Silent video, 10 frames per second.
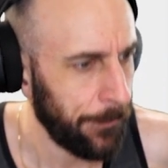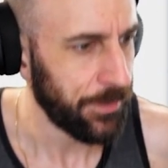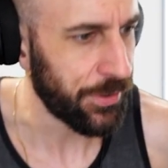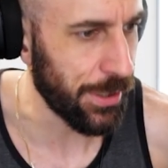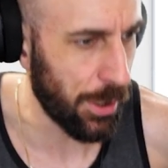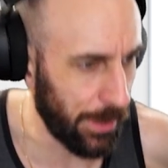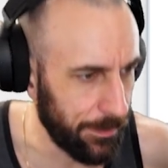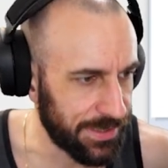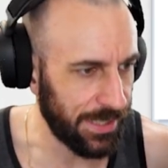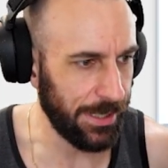You know what I'm
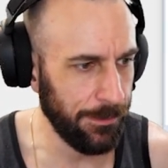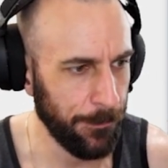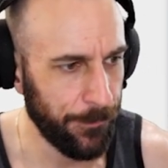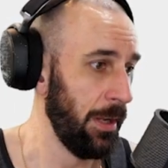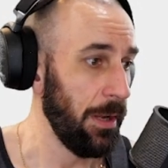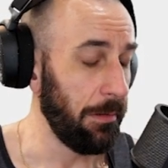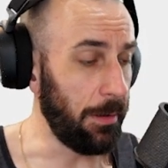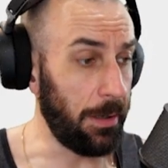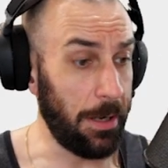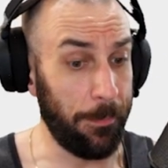saying?
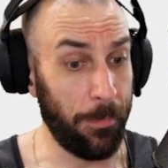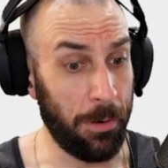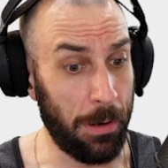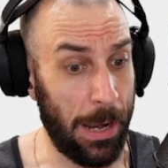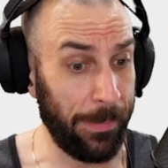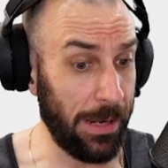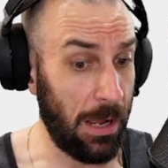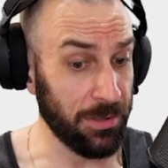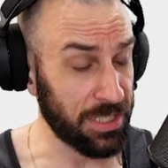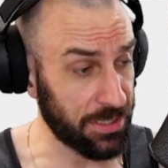Um, I mean,
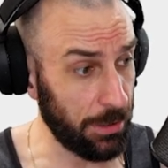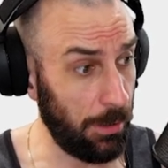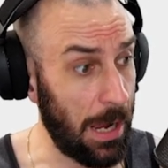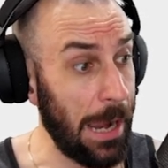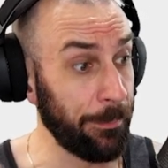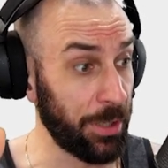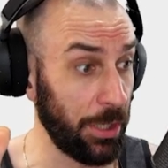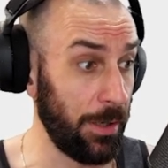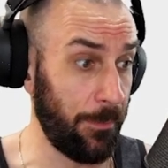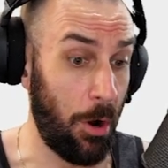I'll still, I'm
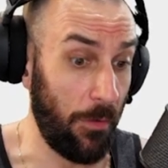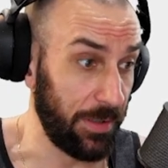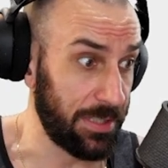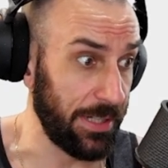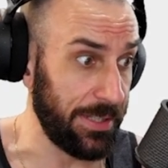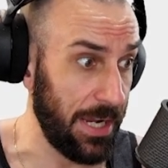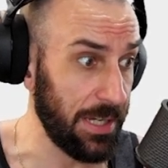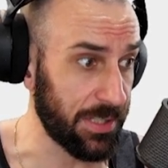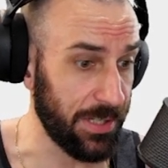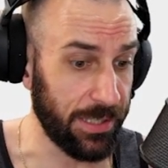gonna obviously
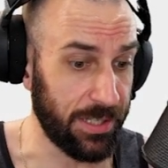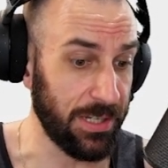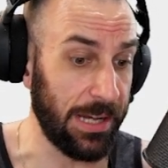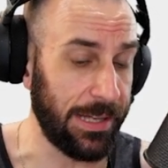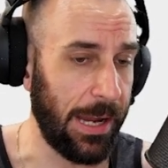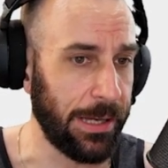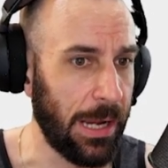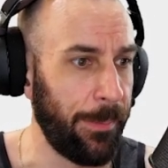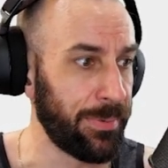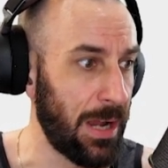test it because I, I
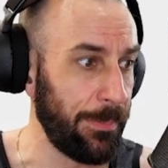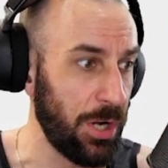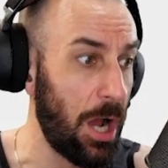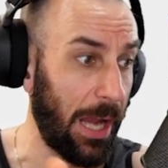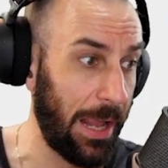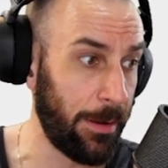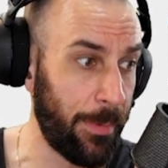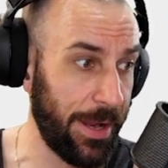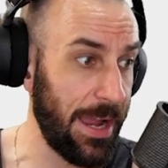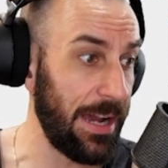I'm, I'm talking out of my
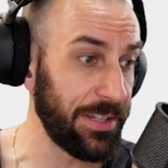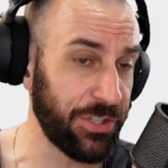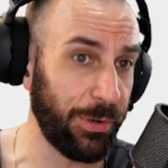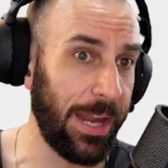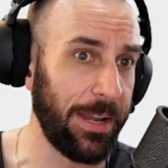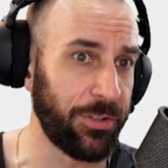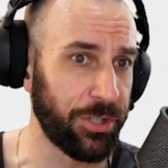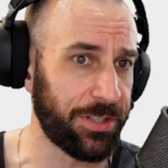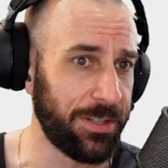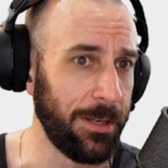ass. You can't
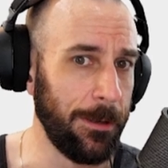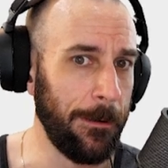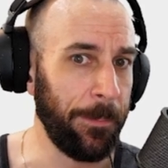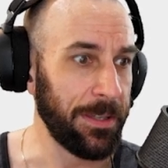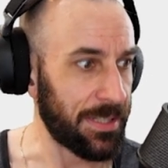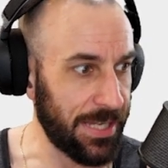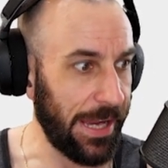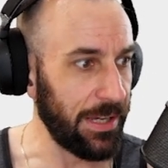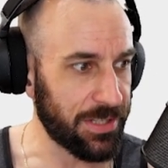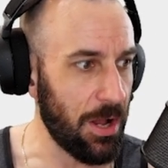just say
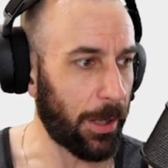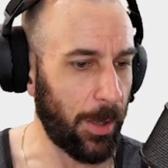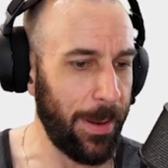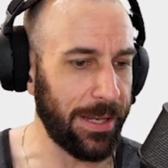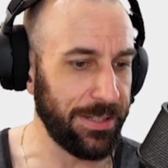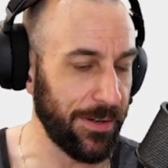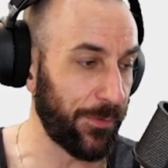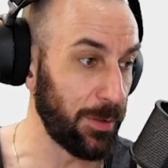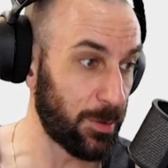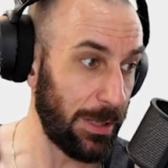it's not gonna make a
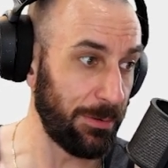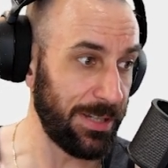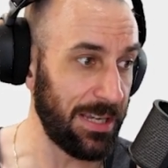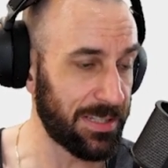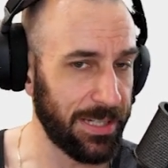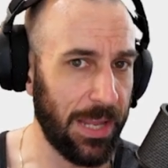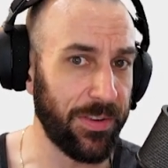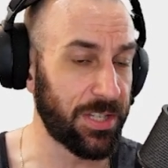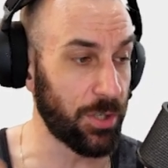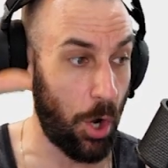difference without testing it. This
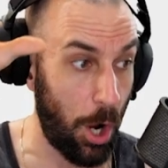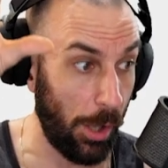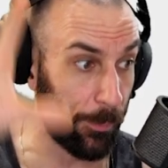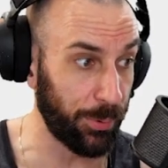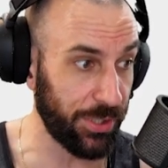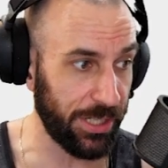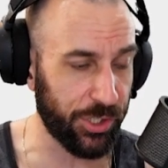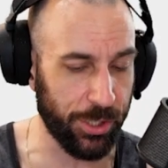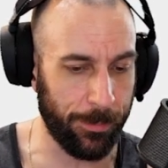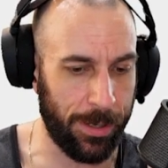is all a
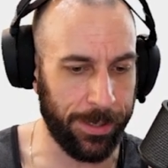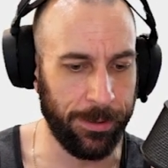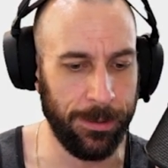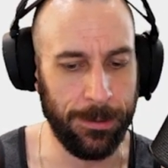prediction of mine.